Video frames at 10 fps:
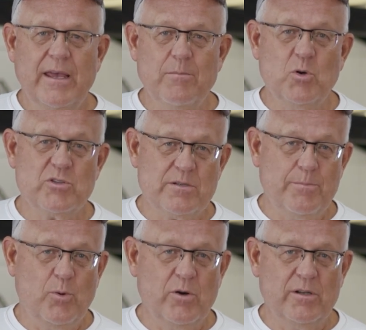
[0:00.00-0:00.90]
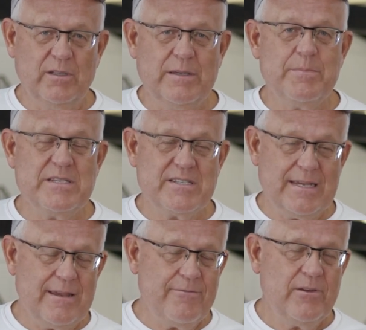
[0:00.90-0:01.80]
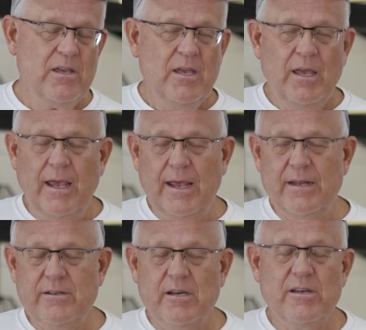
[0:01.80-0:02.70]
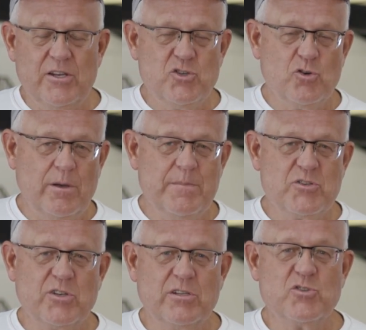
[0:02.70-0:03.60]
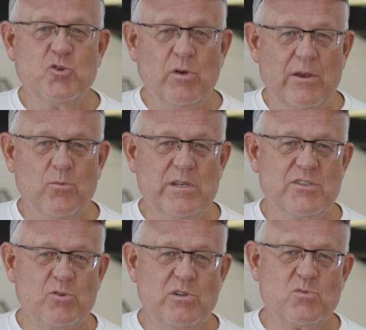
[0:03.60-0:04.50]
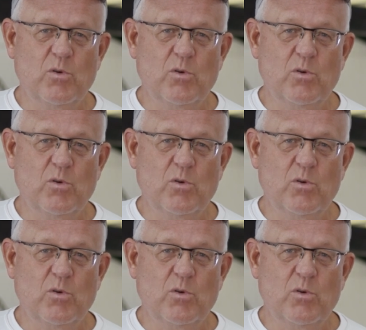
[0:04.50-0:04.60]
and most importantly, be safe and uh, enjoy Michigan's great resource.